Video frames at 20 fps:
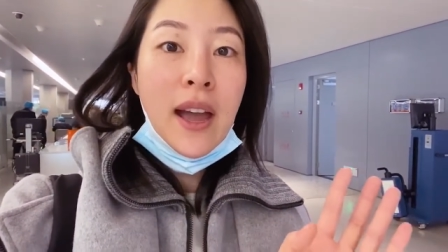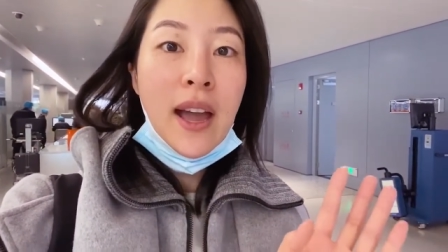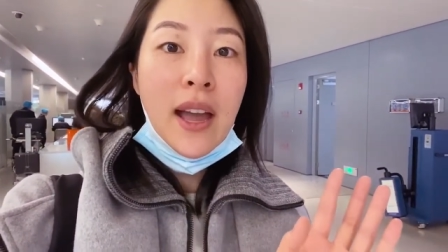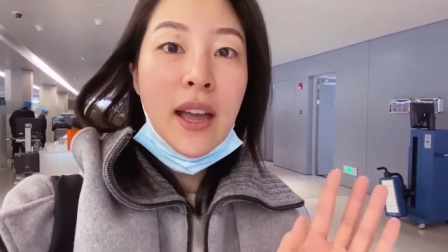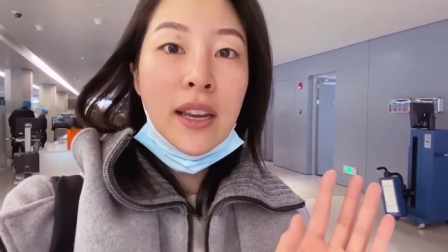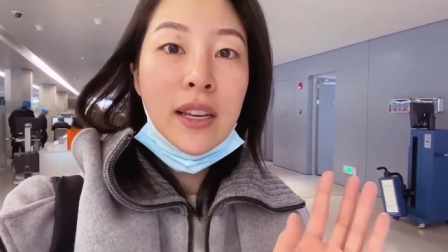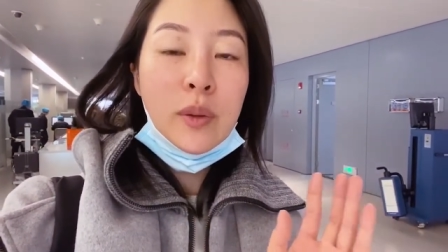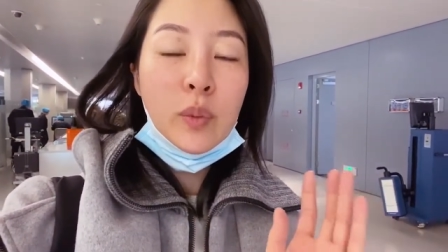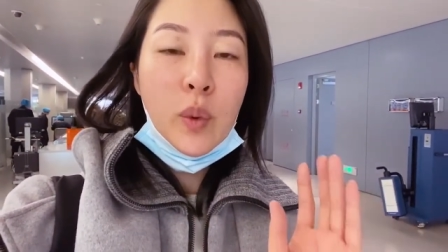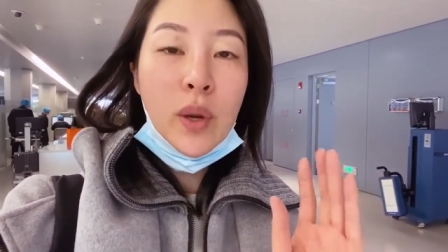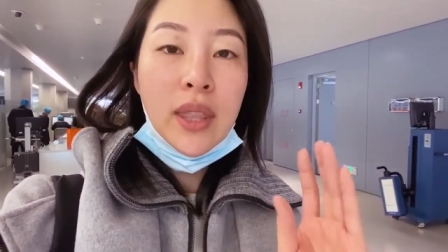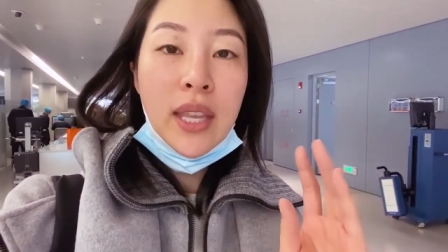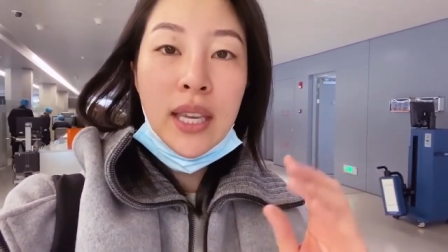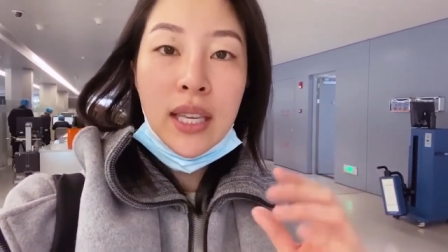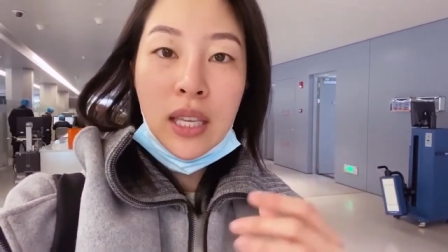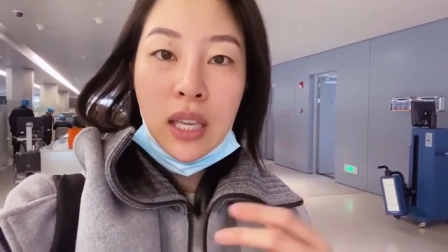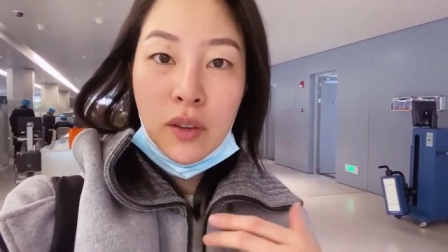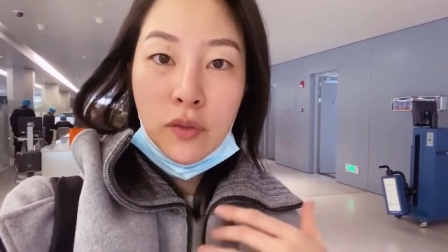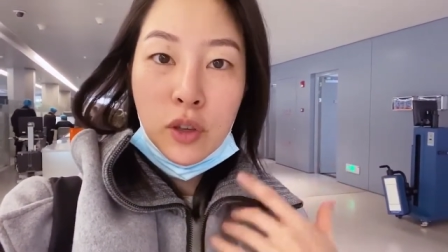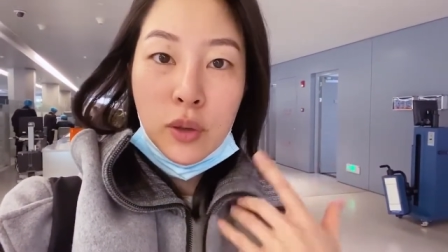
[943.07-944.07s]
And when they
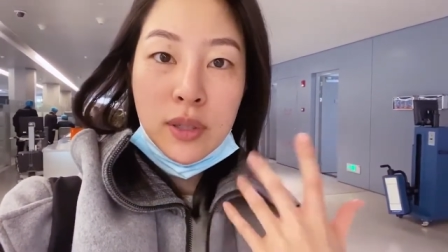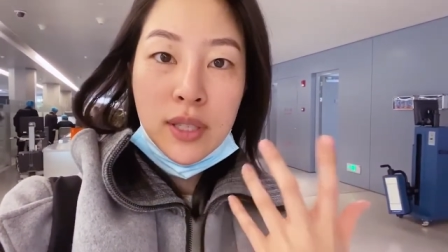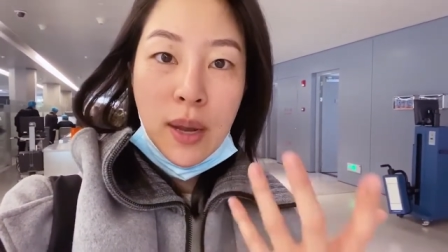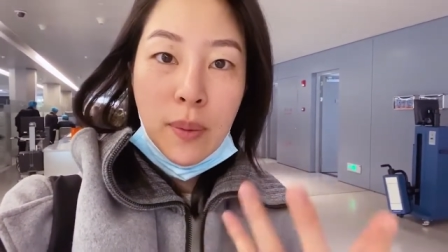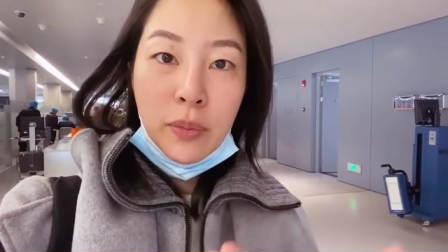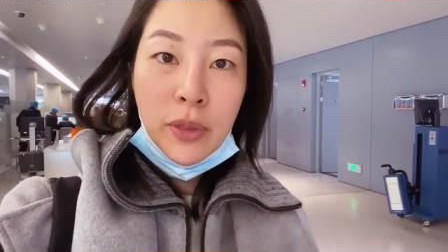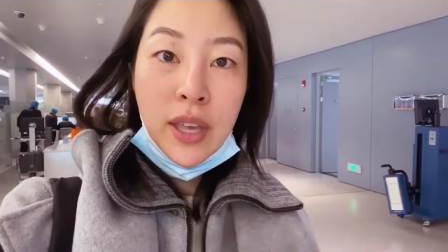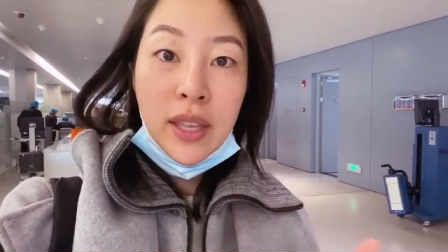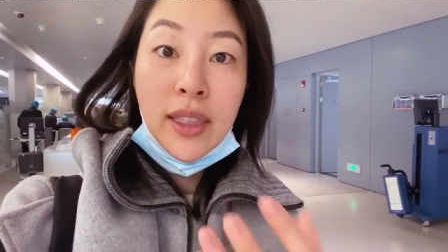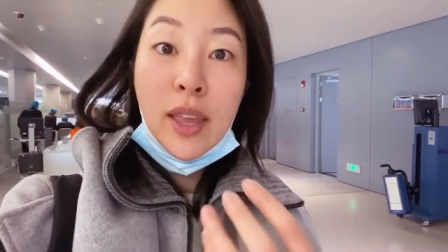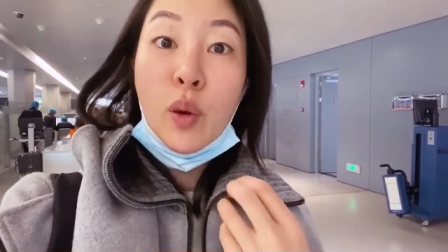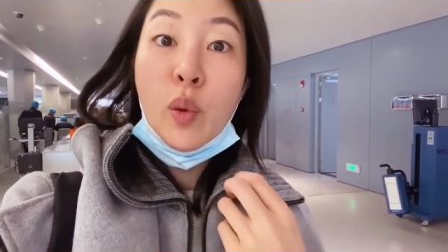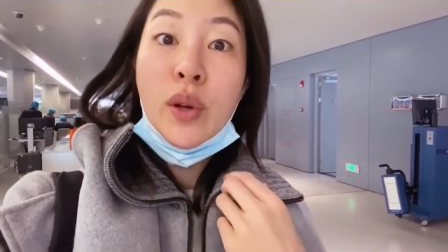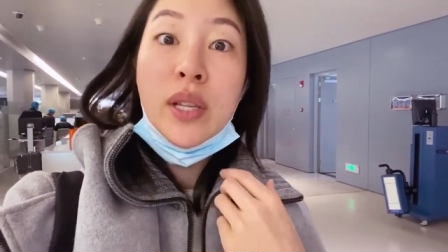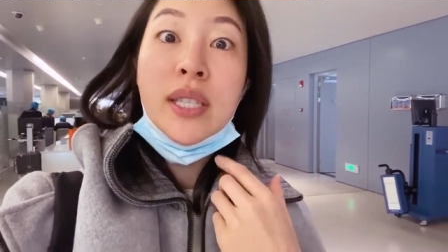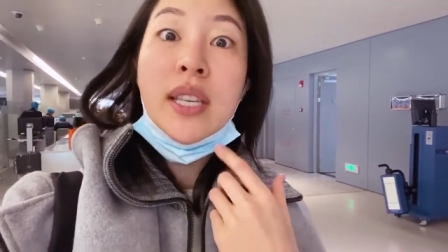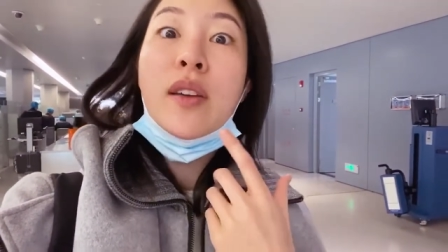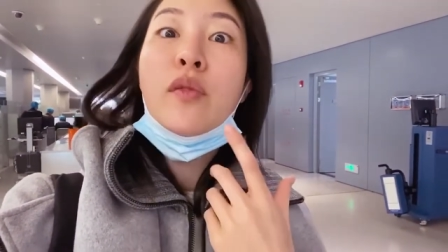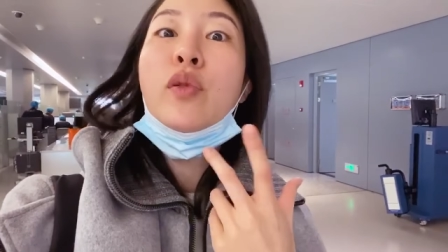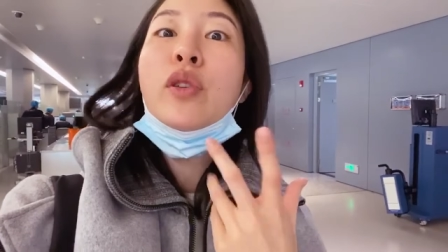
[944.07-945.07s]
give you something, they
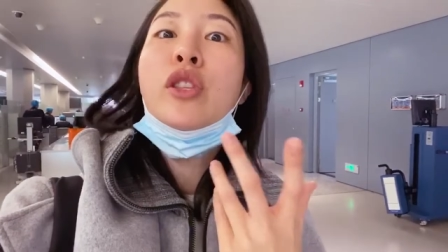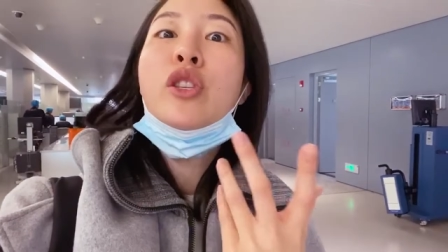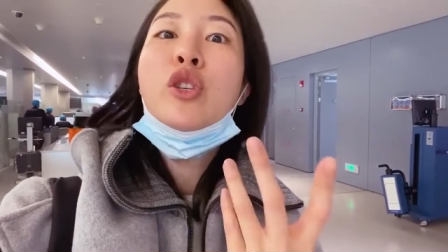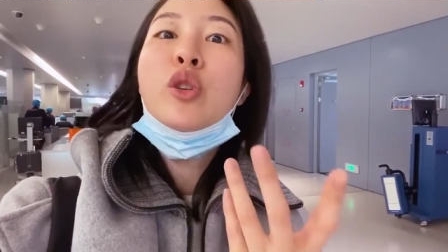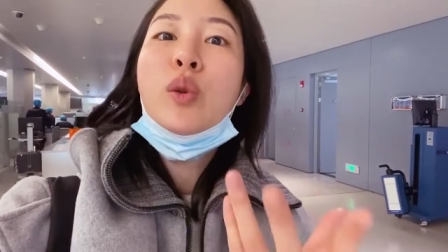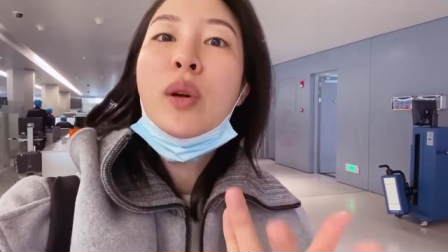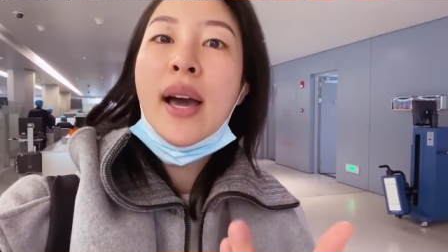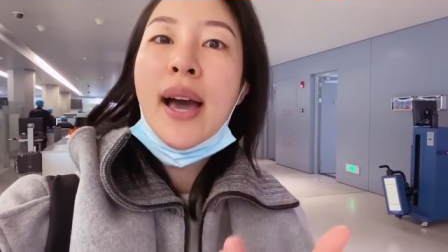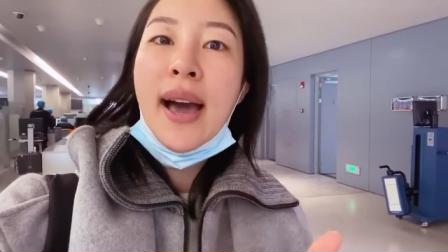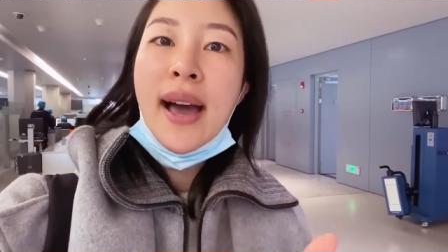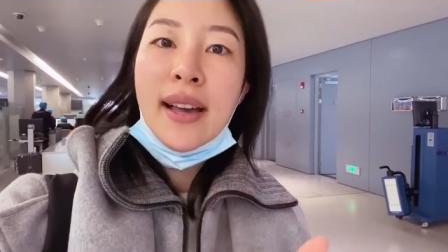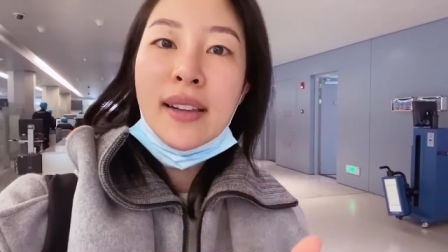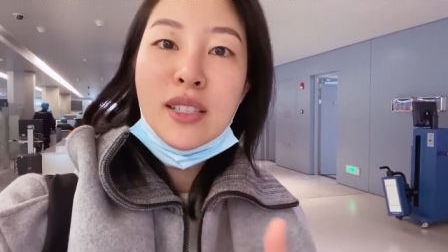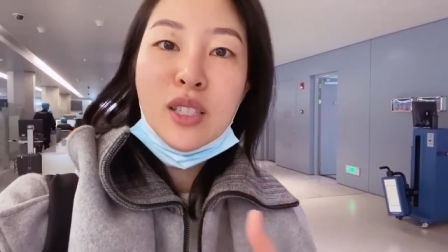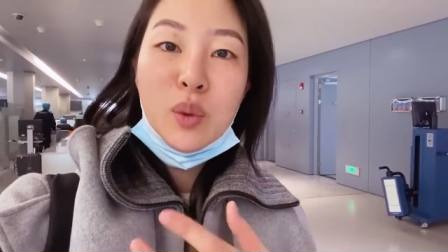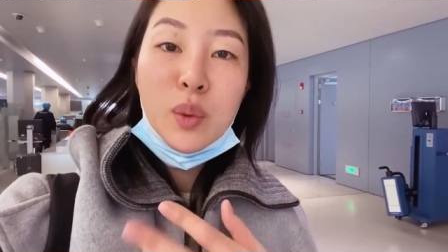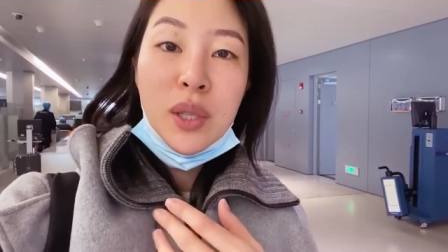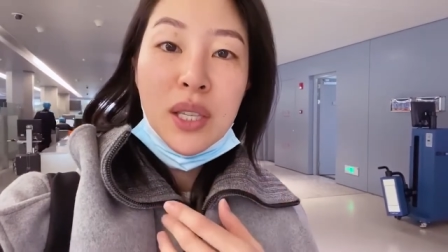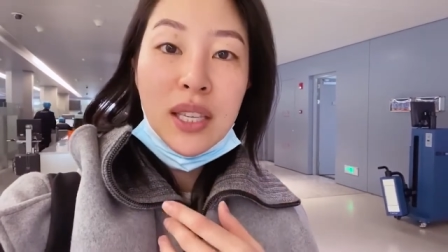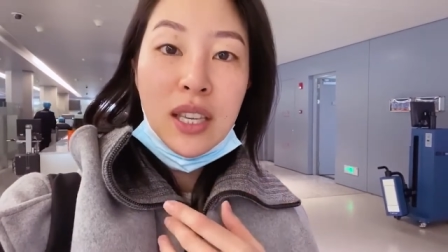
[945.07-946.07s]
always give with two hands.
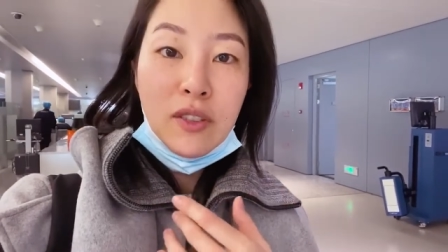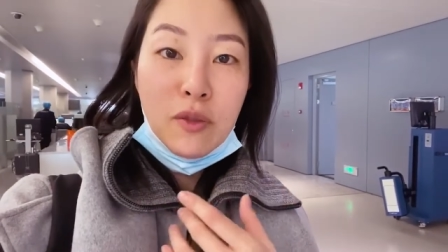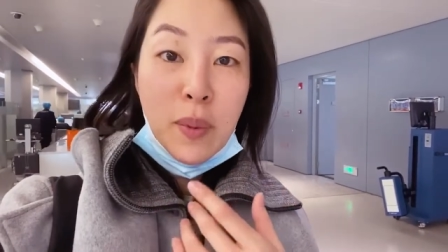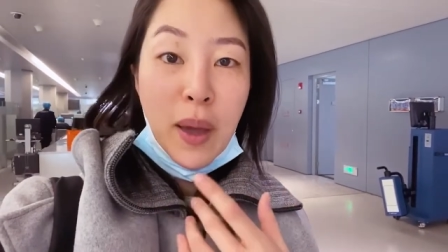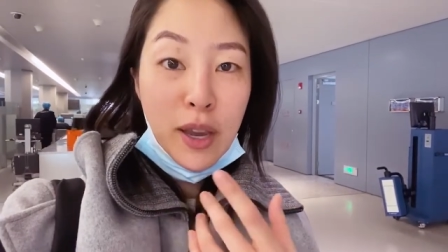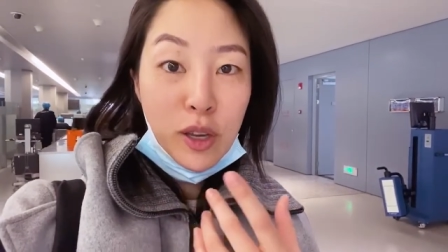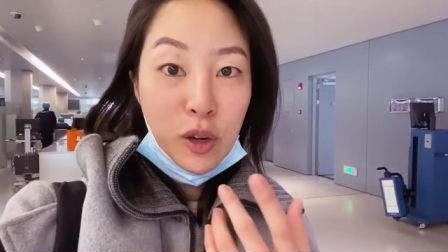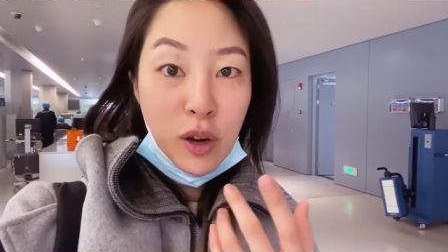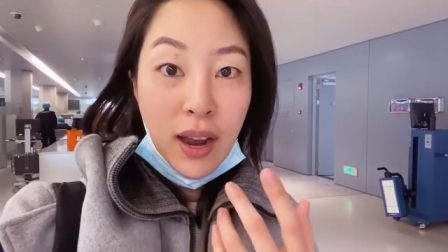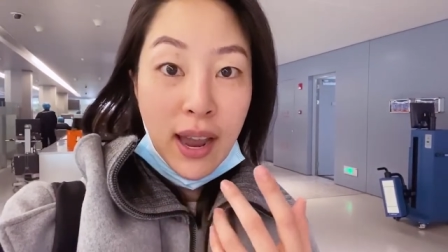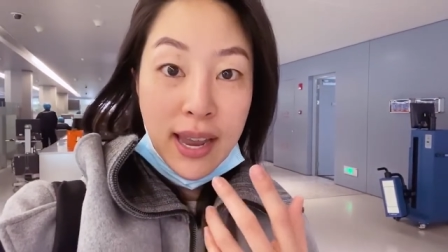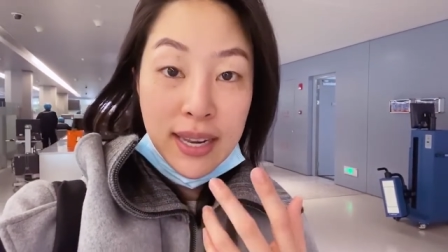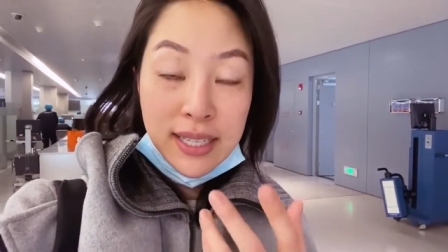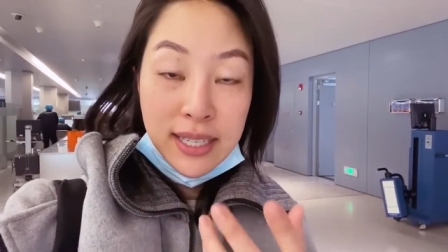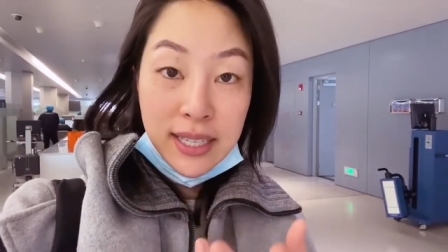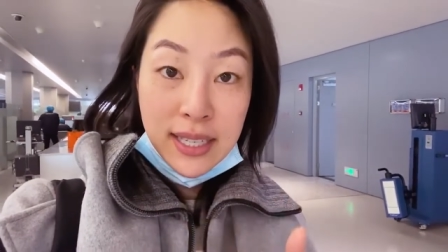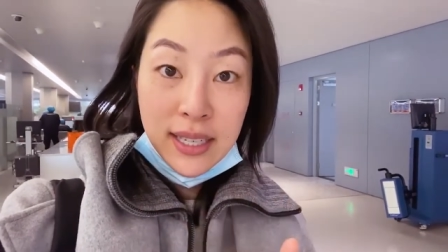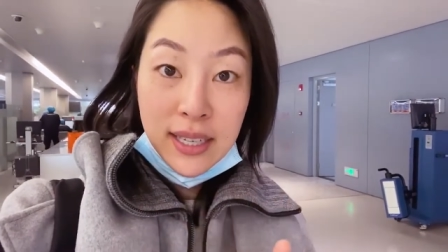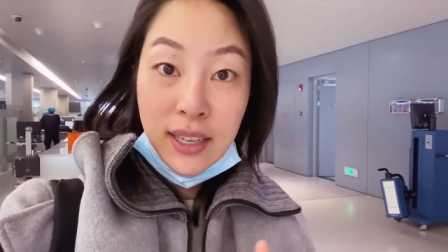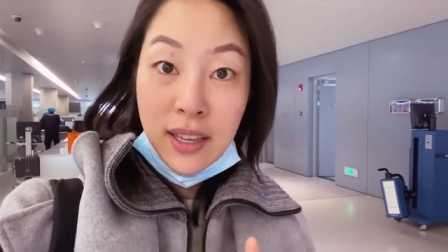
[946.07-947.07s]
When they give back your
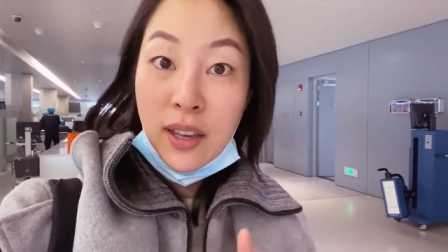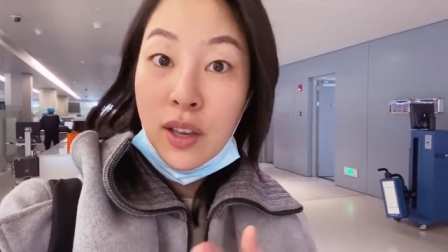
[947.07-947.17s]
ID,